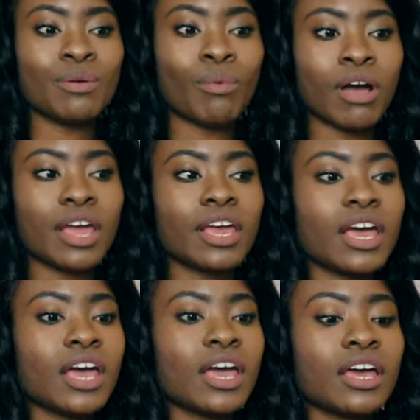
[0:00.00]
what
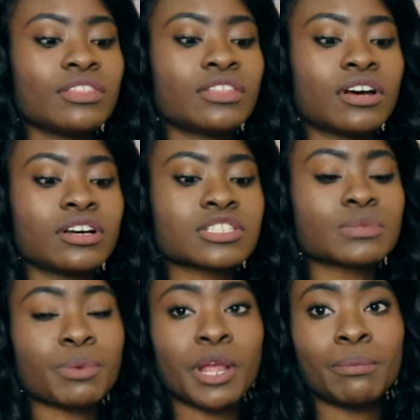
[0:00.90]
the
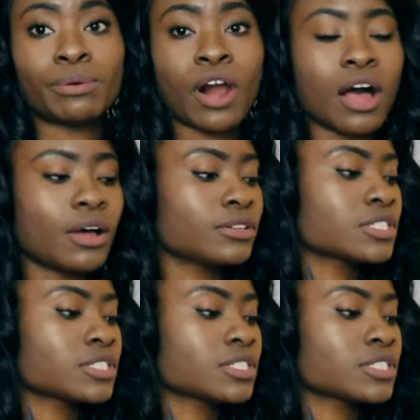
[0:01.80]
spring brought.